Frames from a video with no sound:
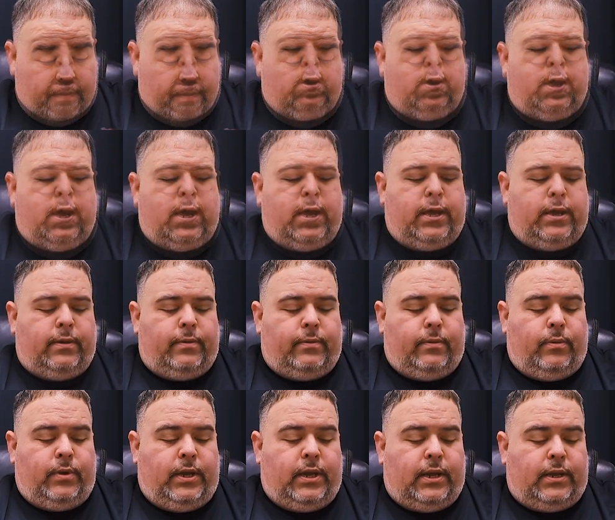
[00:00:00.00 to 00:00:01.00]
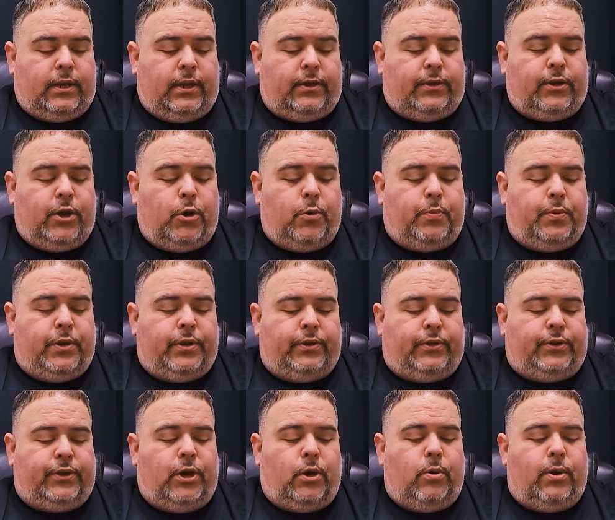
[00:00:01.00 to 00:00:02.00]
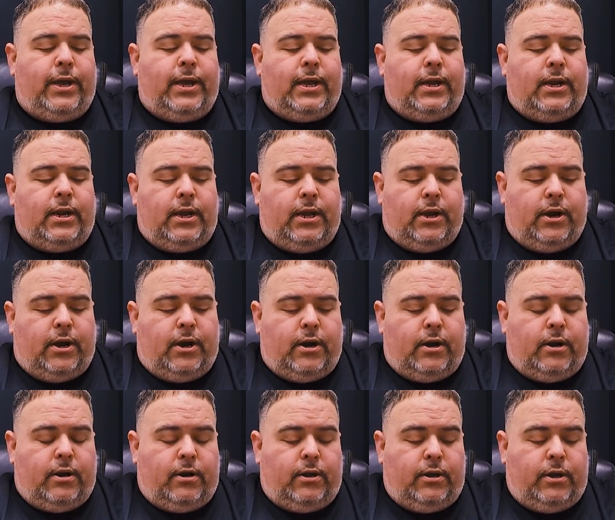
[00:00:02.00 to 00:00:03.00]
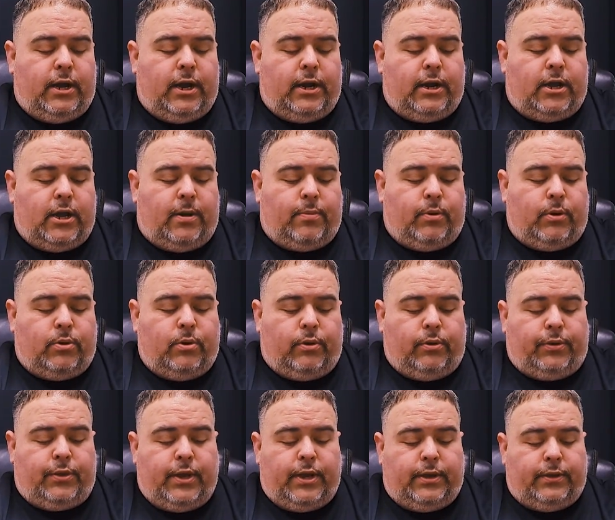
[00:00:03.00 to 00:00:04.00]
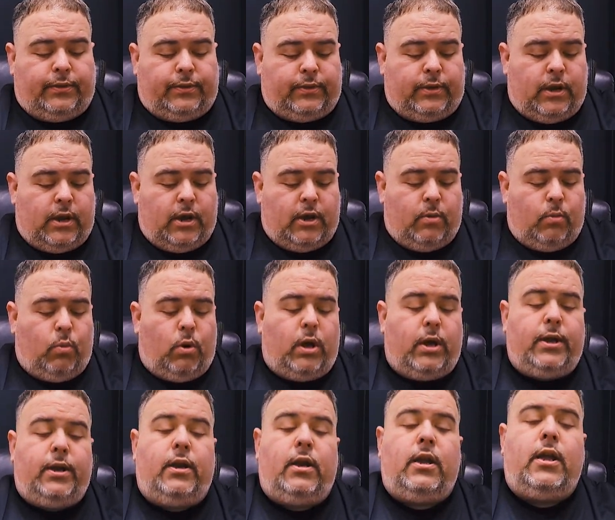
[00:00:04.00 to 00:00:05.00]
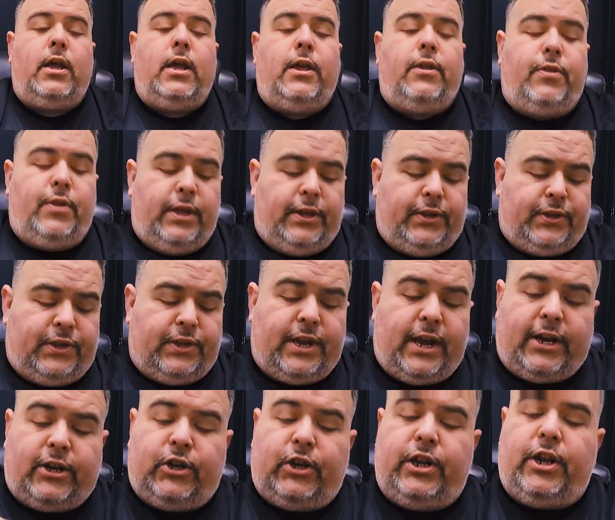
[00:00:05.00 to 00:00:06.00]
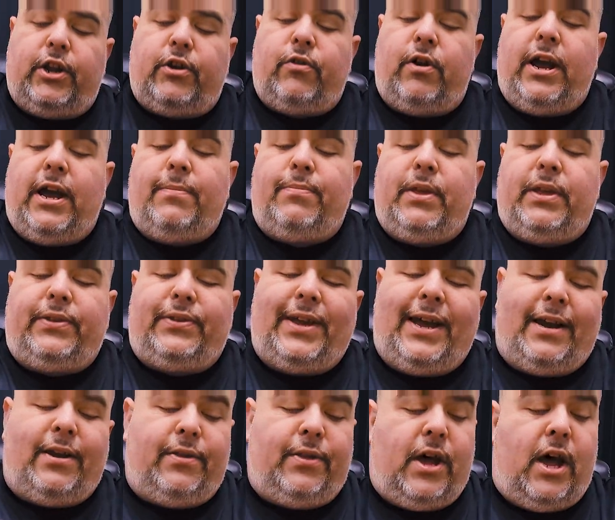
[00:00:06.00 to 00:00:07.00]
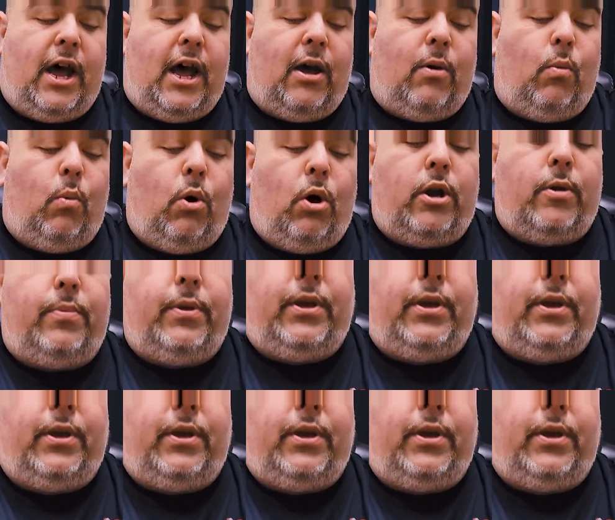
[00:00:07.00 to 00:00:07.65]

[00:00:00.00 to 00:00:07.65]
Okay, we get this open. So in here, you got a couple cool things. One, this is actually to grab this out of the hot water,